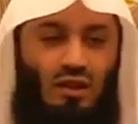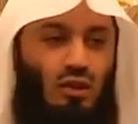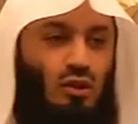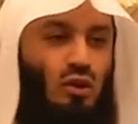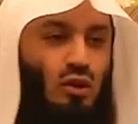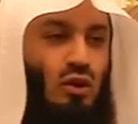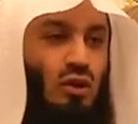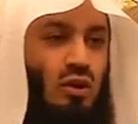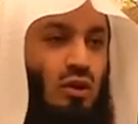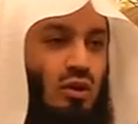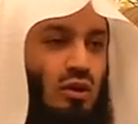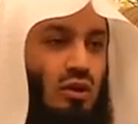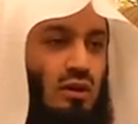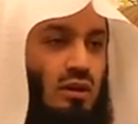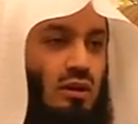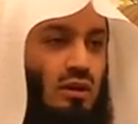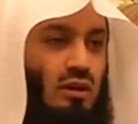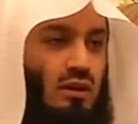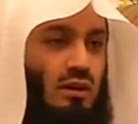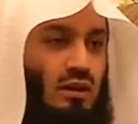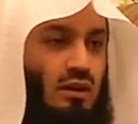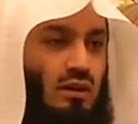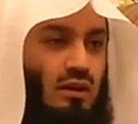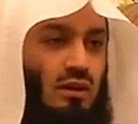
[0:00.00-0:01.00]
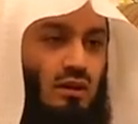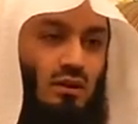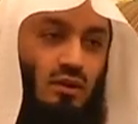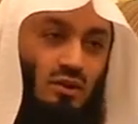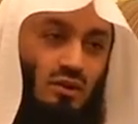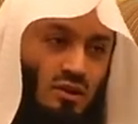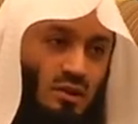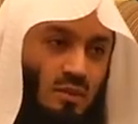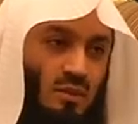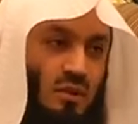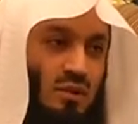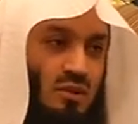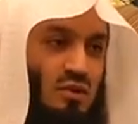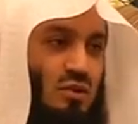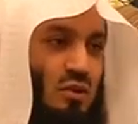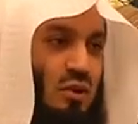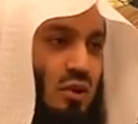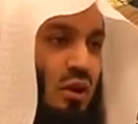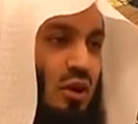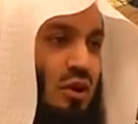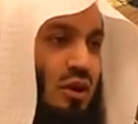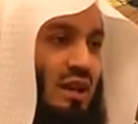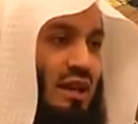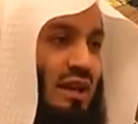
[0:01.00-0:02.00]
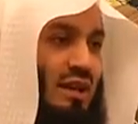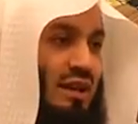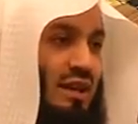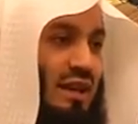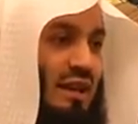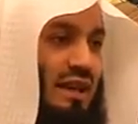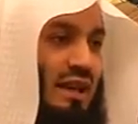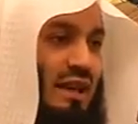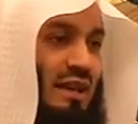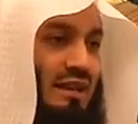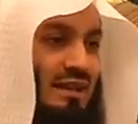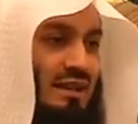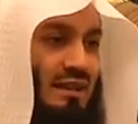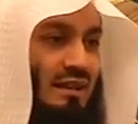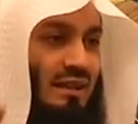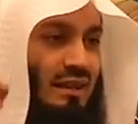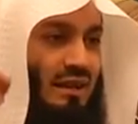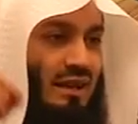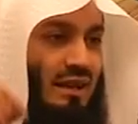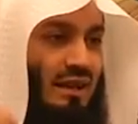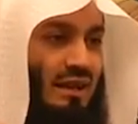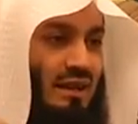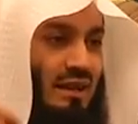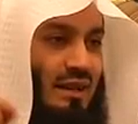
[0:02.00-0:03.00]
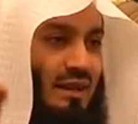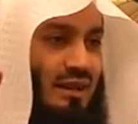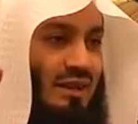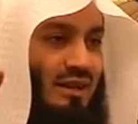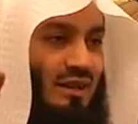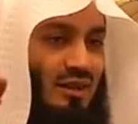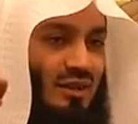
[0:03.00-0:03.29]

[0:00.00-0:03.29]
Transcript: Dhuhr, you're supposed to clock in again. Click.